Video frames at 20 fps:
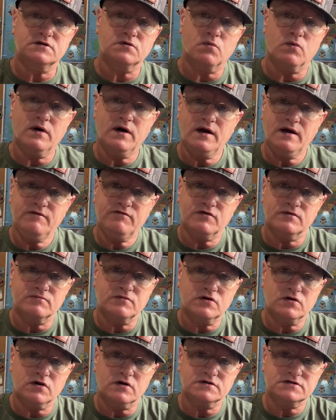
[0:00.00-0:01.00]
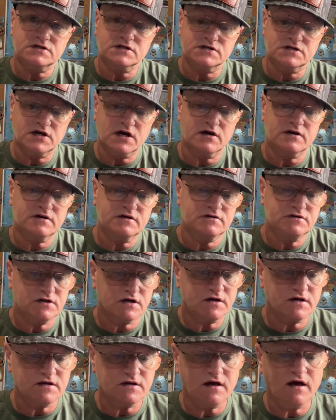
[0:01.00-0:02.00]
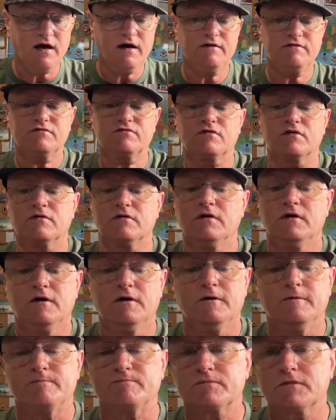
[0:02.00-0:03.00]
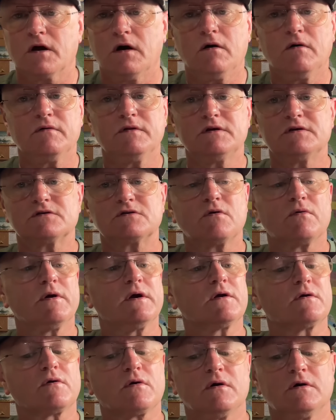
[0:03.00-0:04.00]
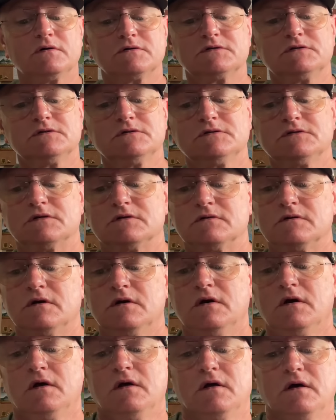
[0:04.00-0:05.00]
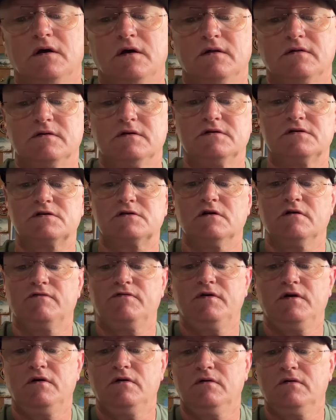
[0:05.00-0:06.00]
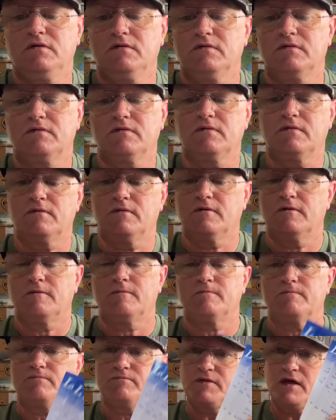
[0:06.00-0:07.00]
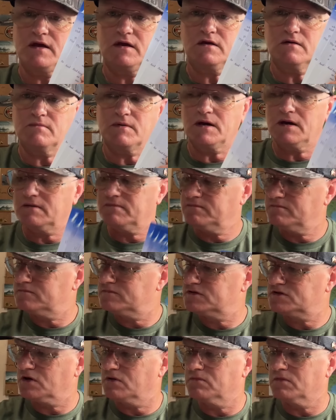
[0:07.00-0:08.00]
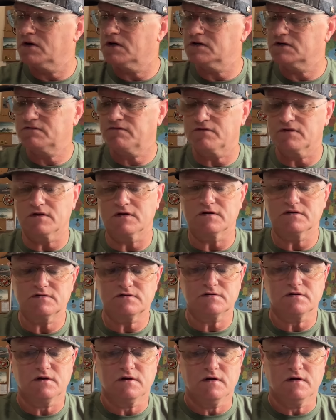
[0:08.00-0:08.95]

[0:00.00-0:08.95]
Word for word: Dwayne from Clark's Kentucky Knives for all these great crosses and this stuff here. Thank you, man, so much for this.